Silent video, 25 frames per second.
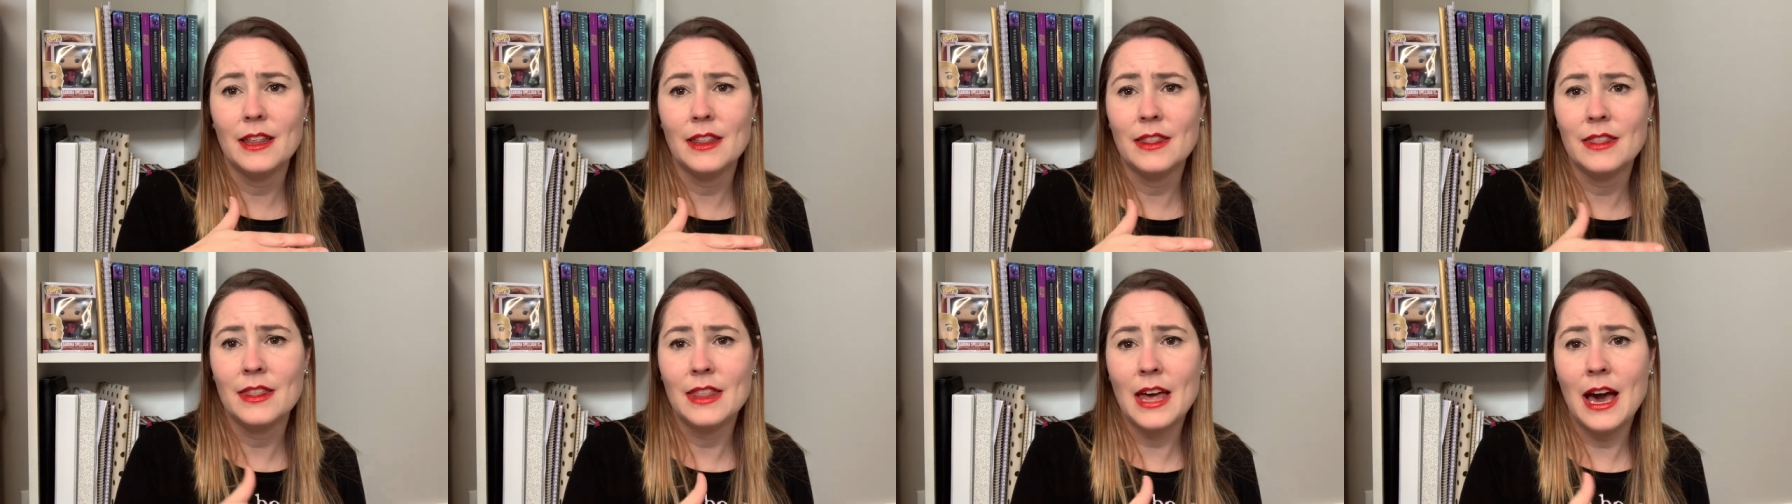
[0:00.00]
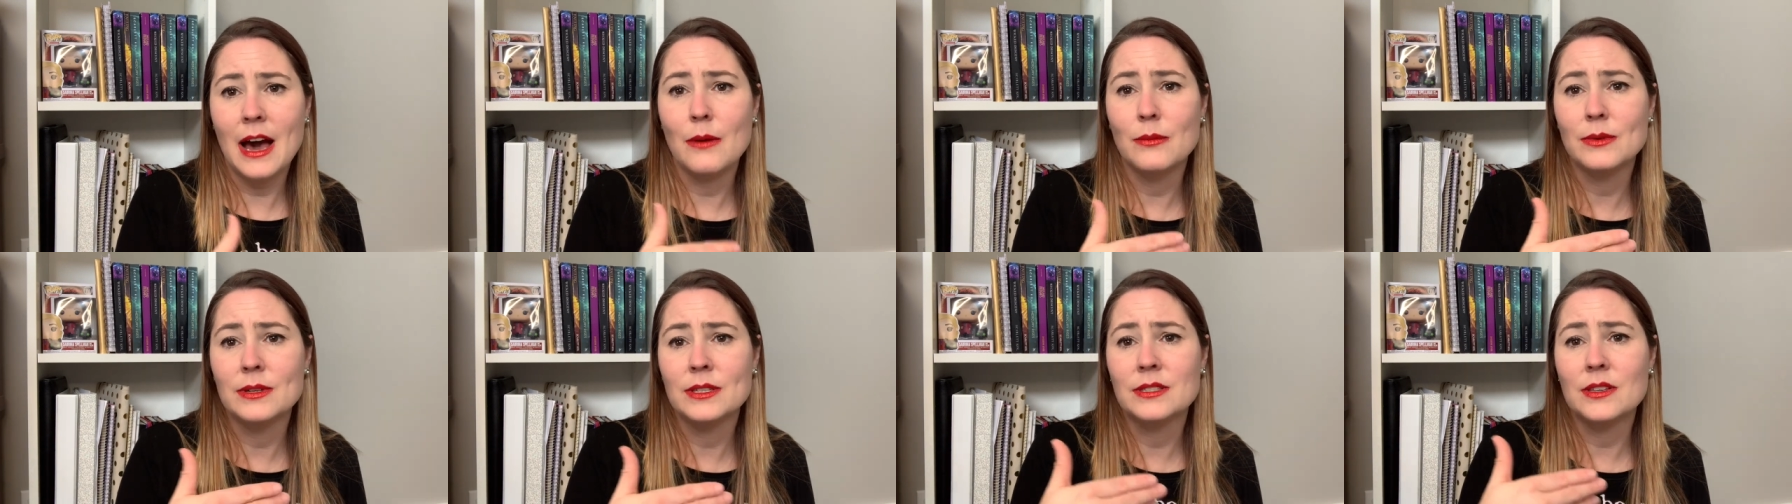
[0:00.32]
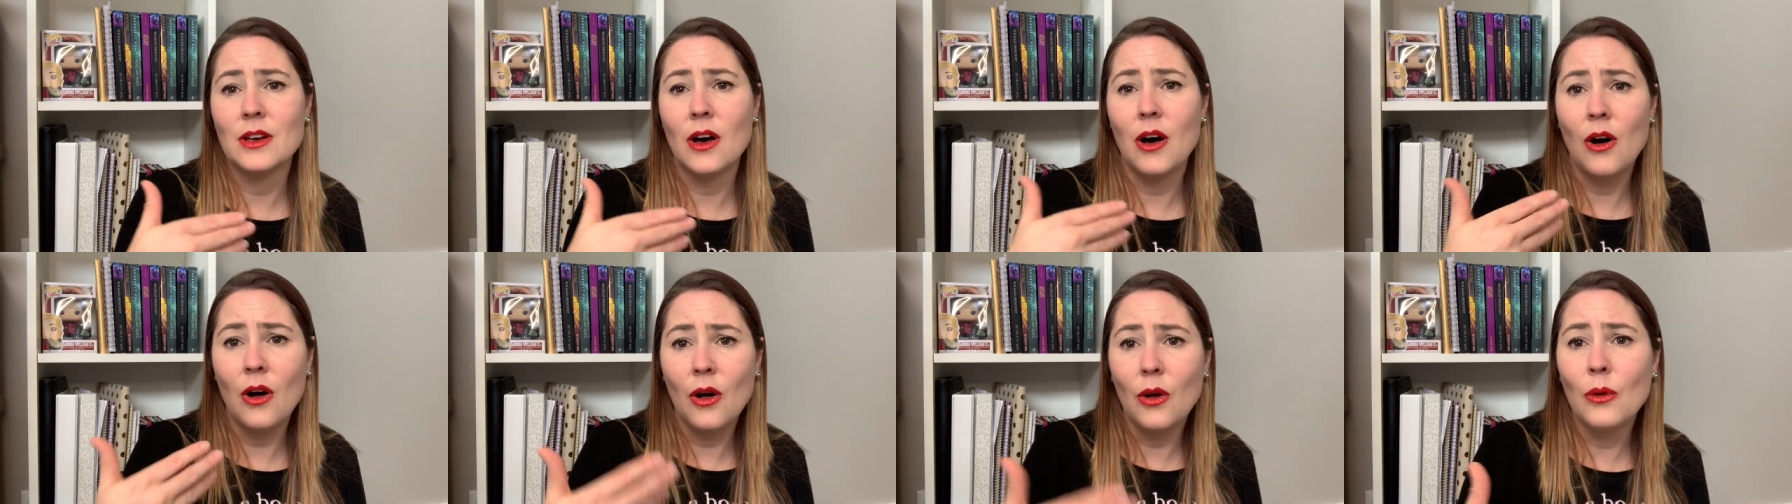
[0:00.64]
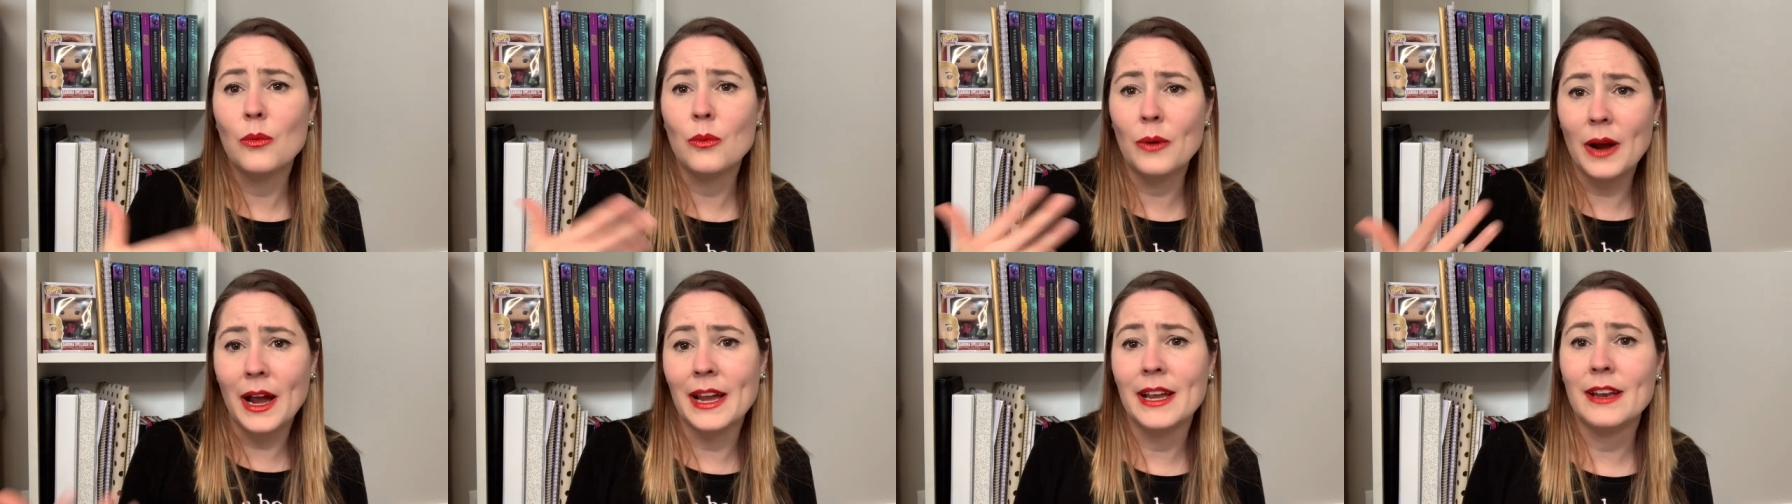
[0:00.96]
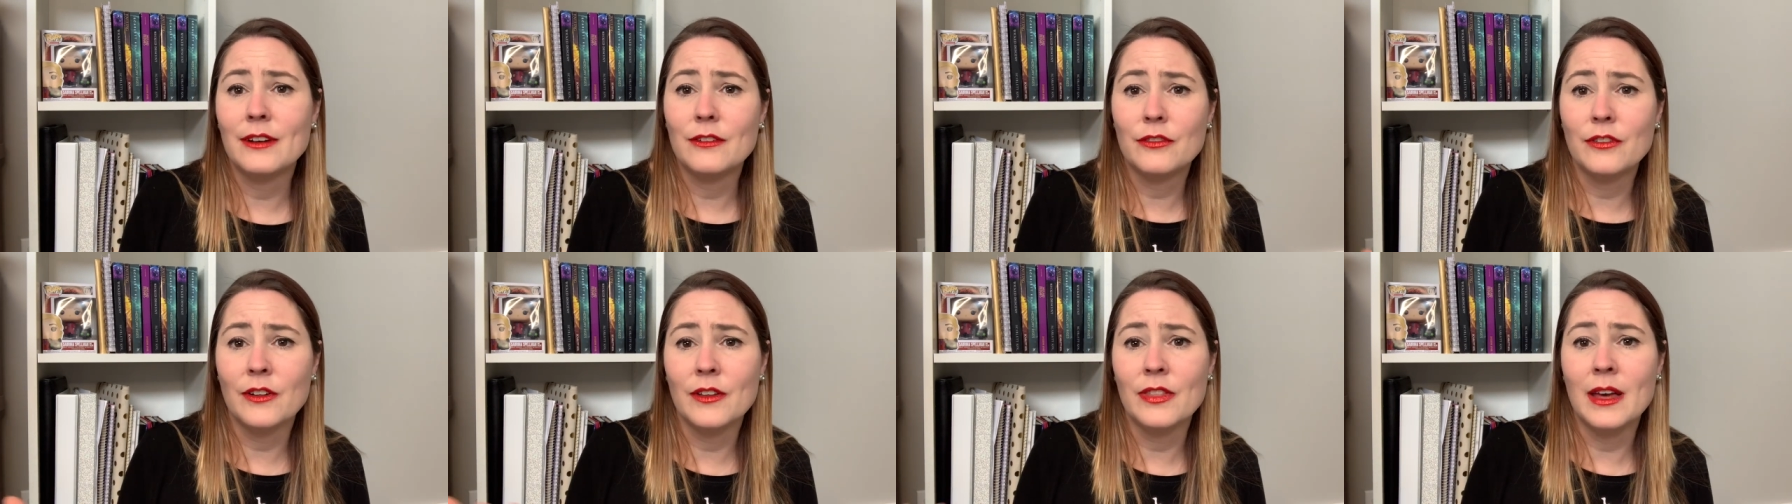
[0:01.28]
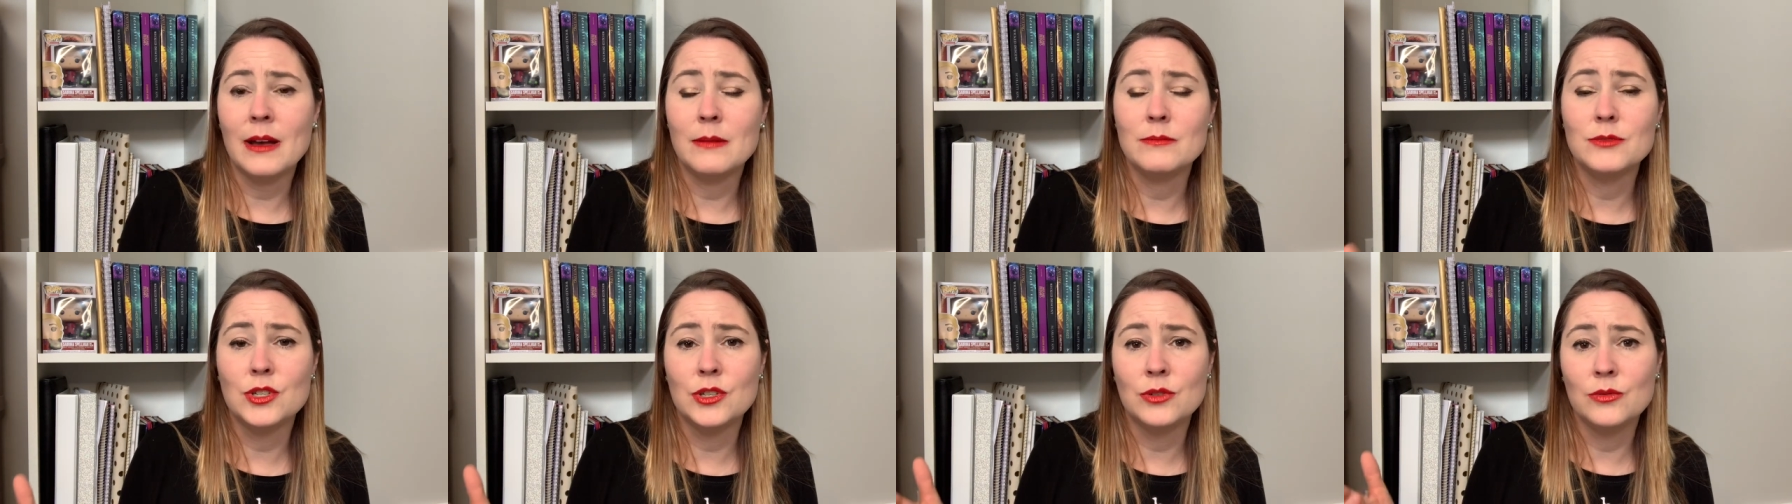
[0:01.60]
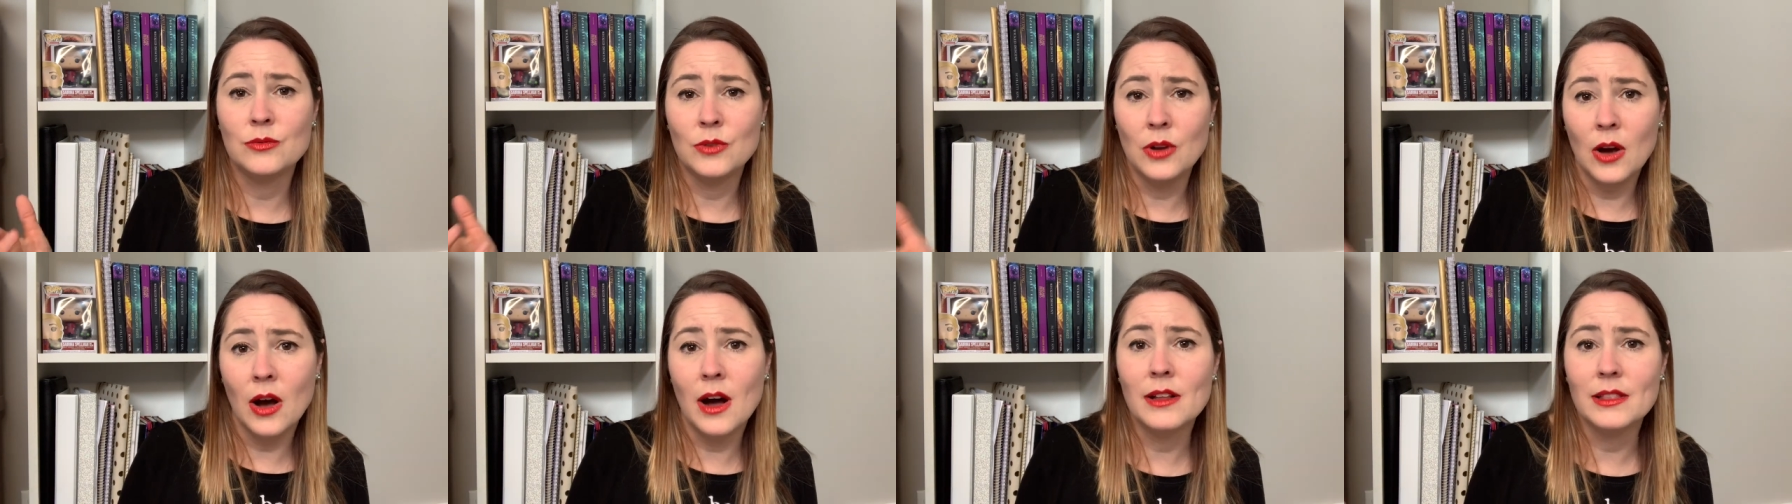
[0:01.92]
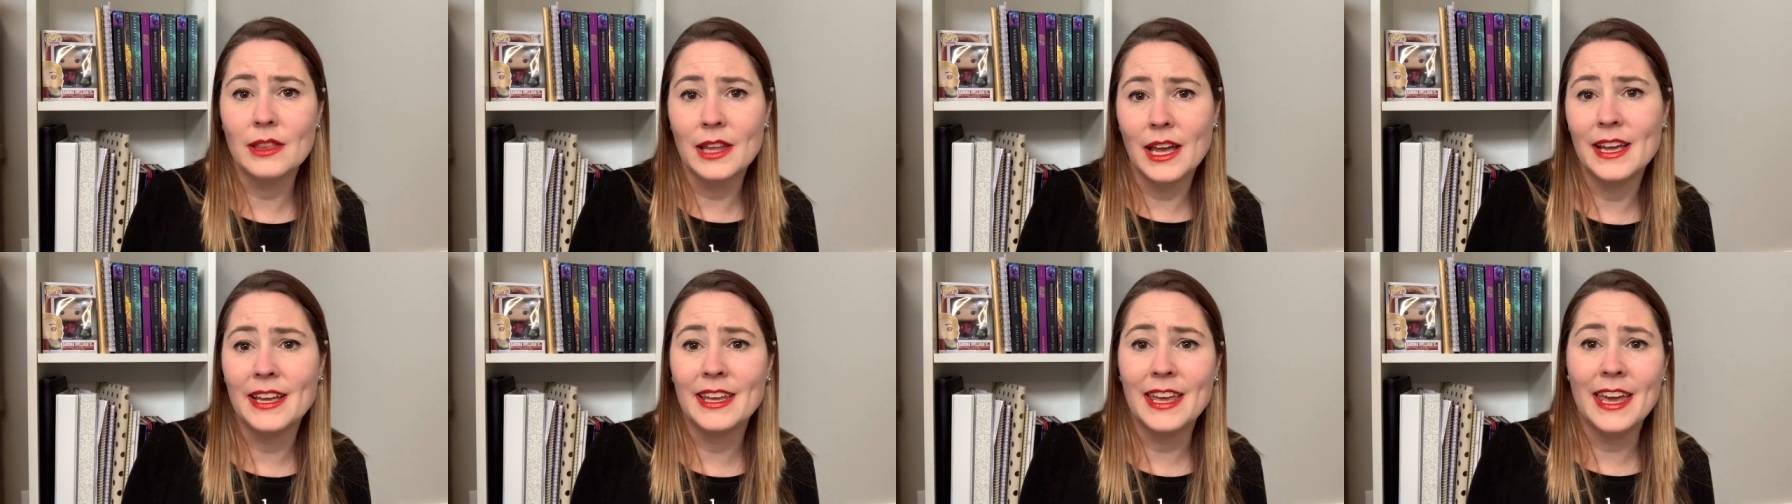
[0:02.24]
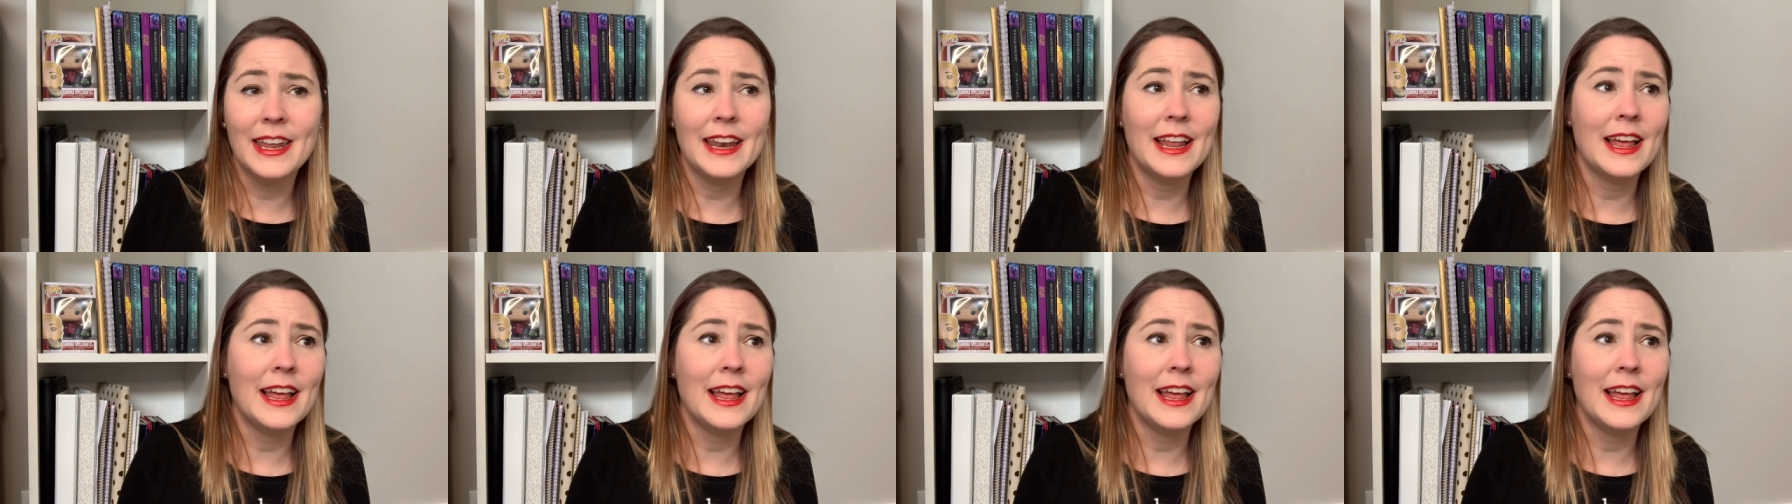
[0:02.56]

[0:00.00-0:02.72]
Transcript: that was all right for them to not like it,